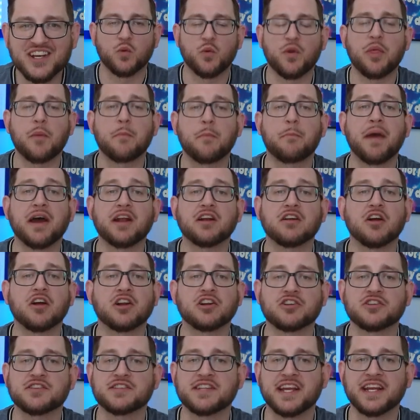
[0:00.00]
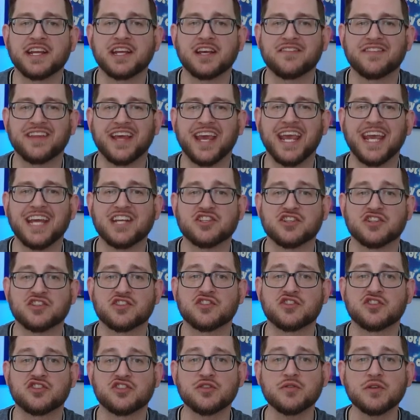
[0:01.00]
With a better understanding of the agent's
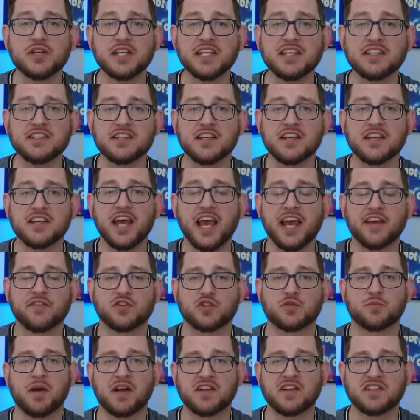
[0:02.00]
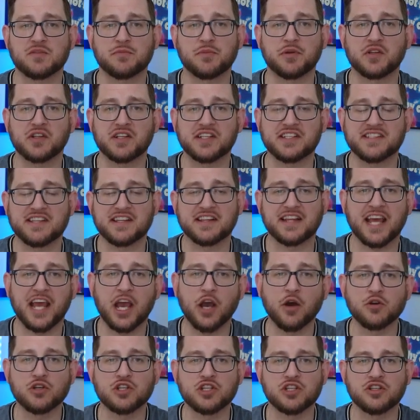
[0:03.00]
duties and responsibilities that they
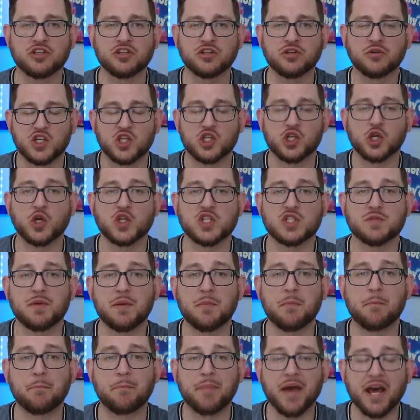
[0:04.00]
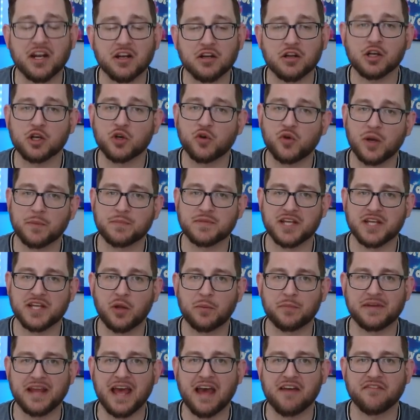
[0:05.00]
owe to you, you're going to be better equipped to
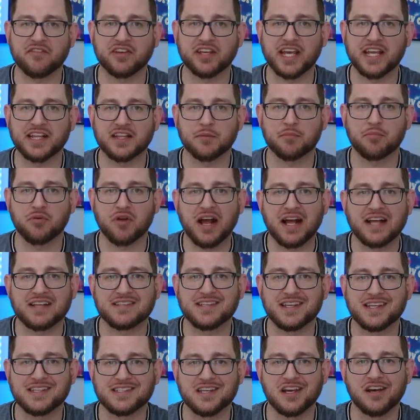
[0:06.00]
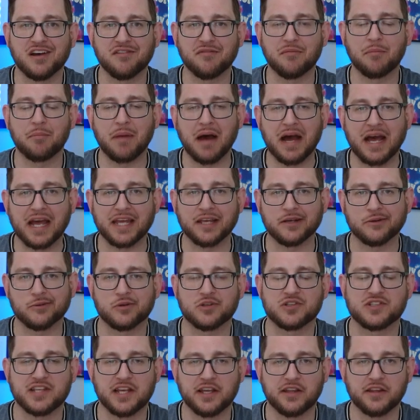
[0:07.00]
help navigate the process of buying or
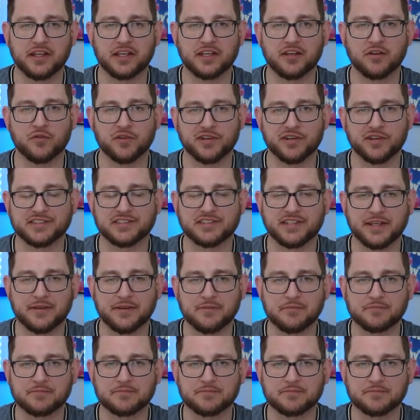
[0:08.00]
selling real estate.